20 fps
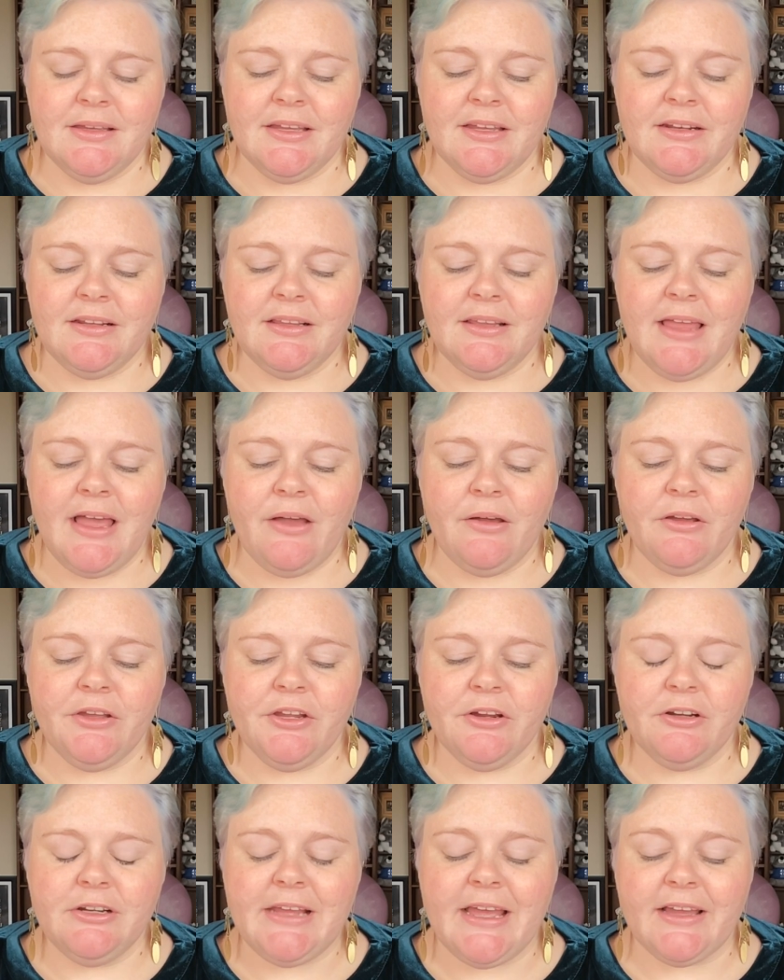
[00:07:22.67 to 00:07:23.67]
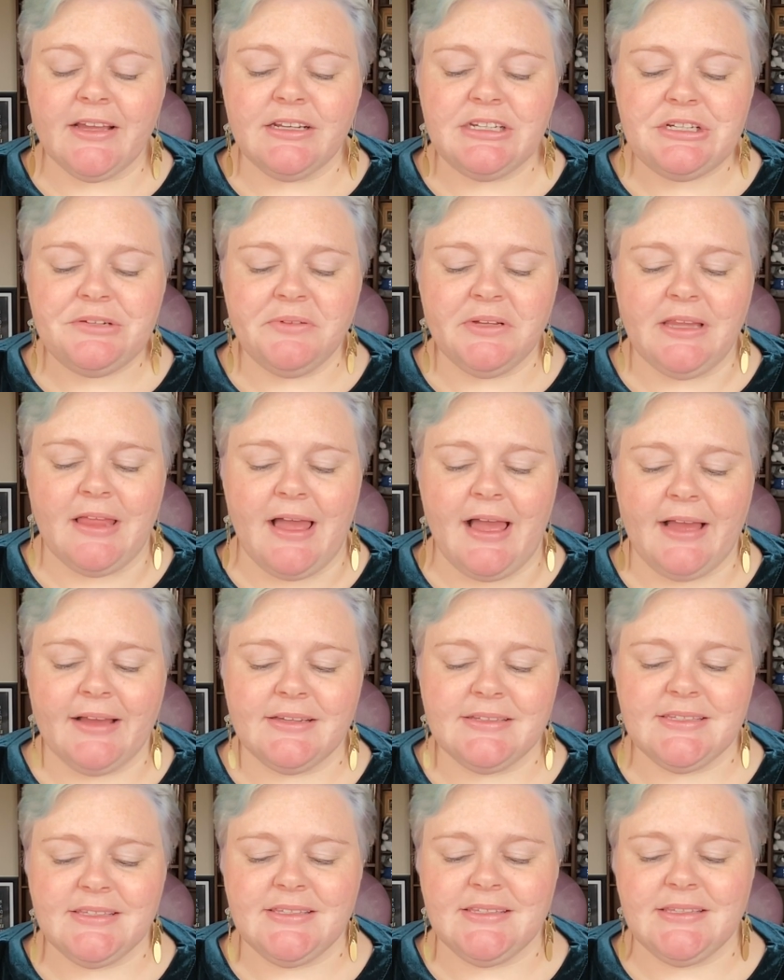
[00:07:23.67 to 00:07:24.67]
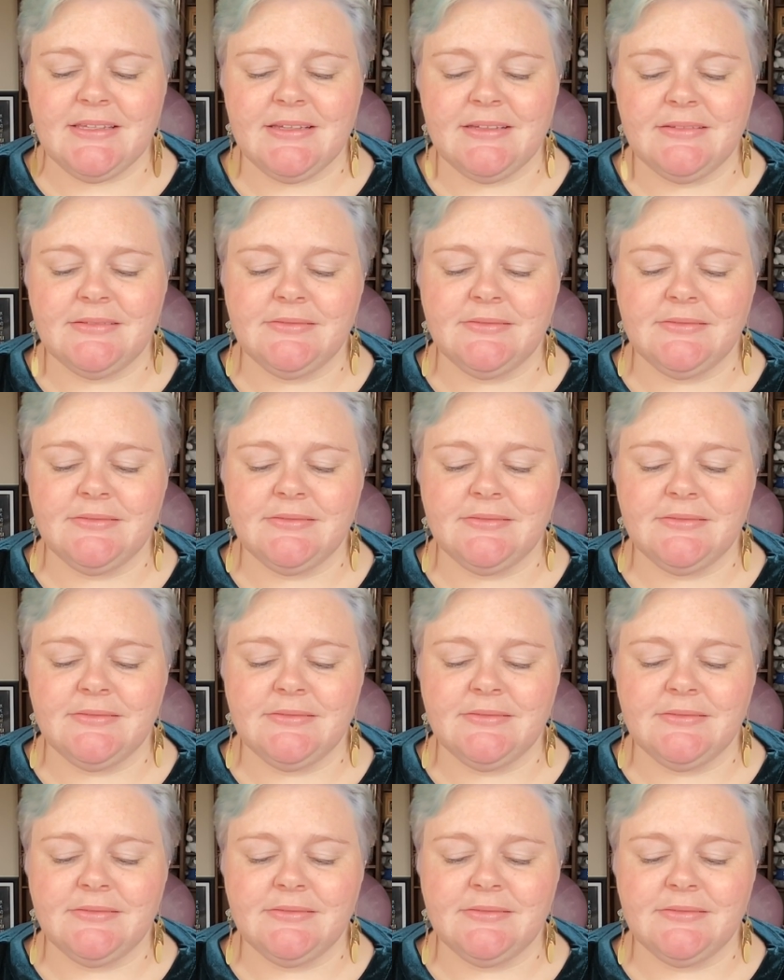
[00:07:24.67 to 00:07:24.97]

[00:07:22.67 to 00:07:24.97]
and allow your neck to relax,